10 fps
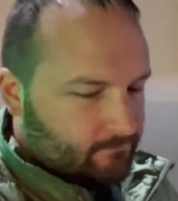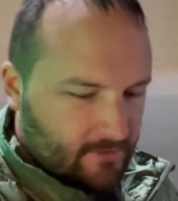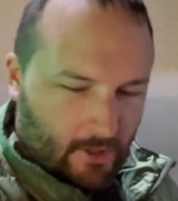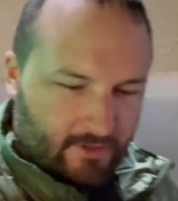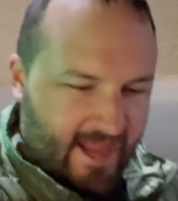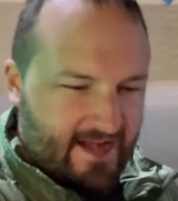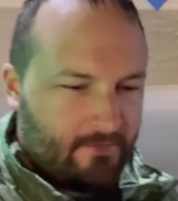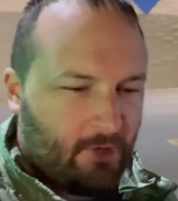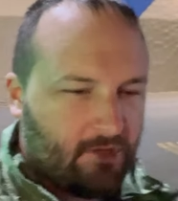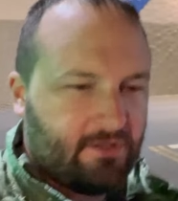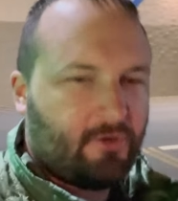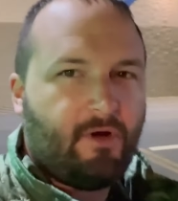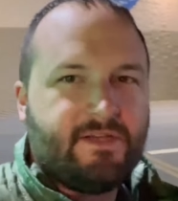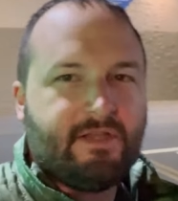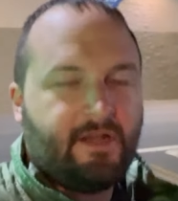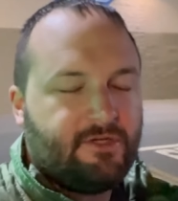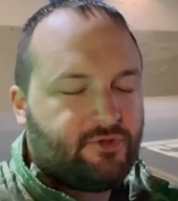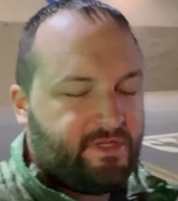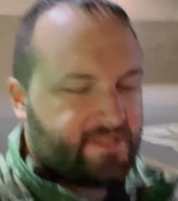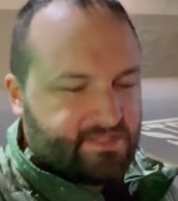you know, cannonballed it across the
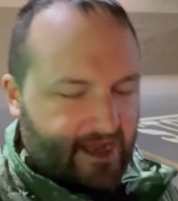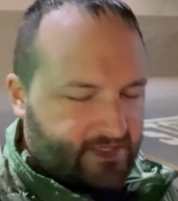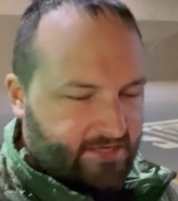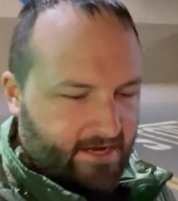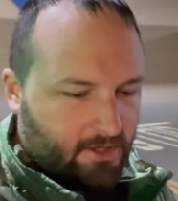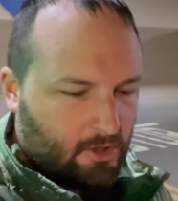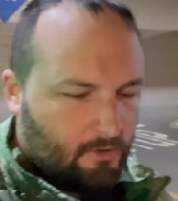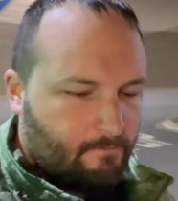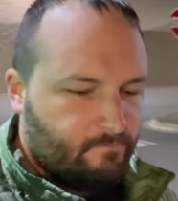country to San Diego,